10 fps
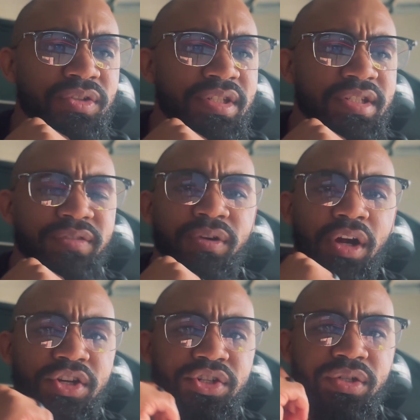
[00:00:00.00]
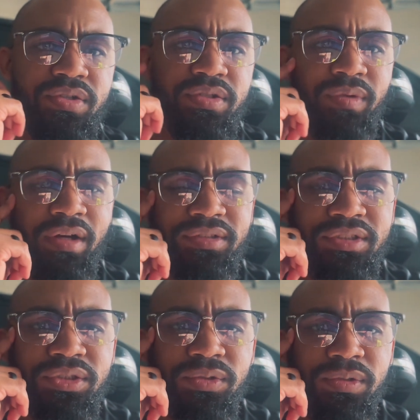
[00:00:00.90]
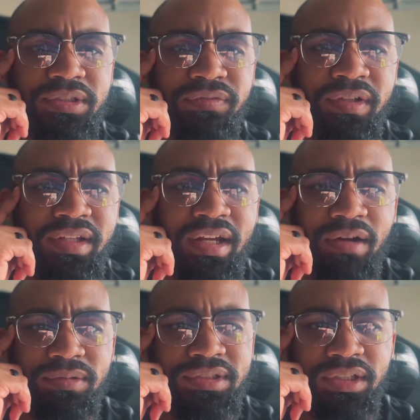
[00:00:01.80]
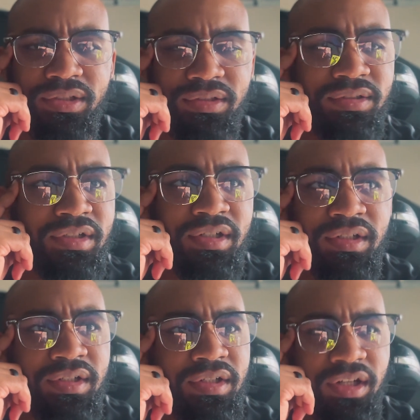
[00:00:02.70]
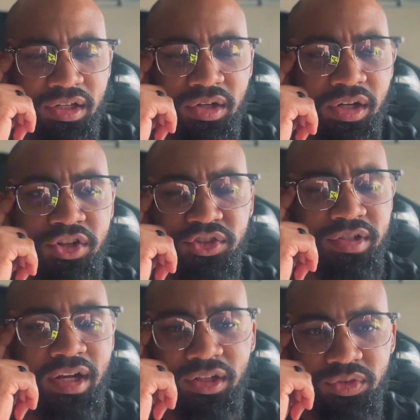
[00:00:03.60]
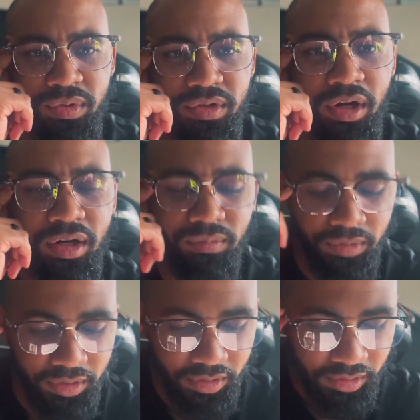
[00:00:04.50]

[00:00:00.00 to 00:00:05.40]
these different art shows when I was in school and stuff like that. And I would sell, you know, hundreds of dollars worth of artwork.